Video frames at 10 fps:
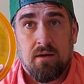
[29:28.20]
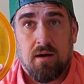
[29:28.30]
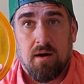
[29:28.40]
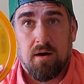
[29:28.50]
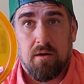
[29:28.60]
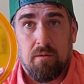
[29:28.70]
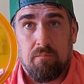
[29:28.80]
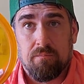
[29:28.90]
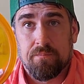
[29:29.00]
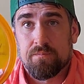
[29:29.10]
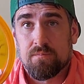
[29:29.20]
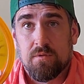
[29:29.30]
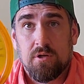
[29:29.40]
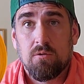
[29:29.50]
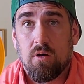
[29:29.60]

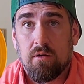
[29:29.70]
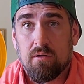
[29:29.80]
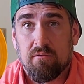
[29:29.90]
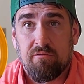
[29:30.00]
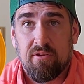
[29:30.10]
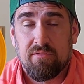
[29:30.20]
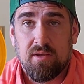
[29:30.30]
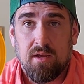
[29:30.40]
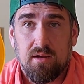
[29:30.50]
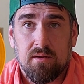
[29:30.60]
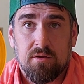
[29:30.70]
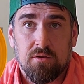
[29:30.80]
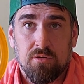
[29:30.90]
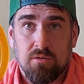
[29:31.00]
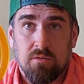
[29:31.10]
250
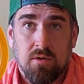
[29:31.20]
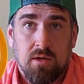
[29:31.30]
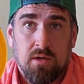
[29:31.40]
to